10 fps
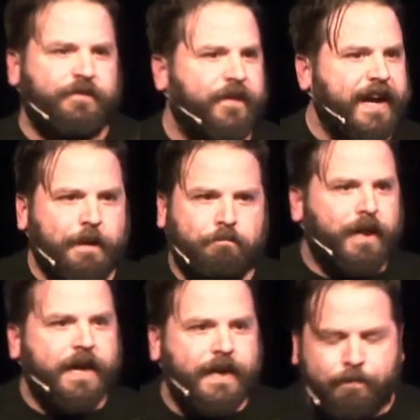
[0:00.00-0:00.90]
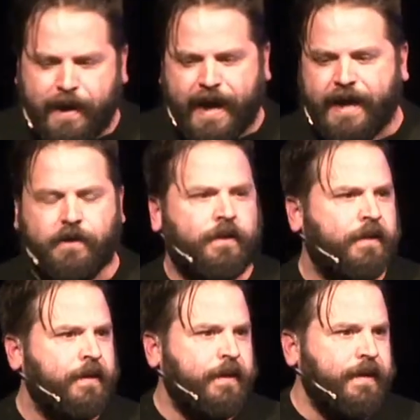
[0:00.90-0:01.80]
to fight a bloody
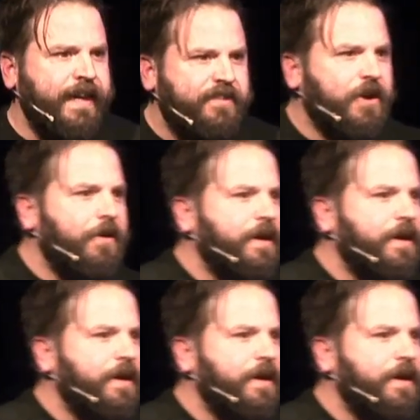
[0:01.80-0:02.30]
battle. He's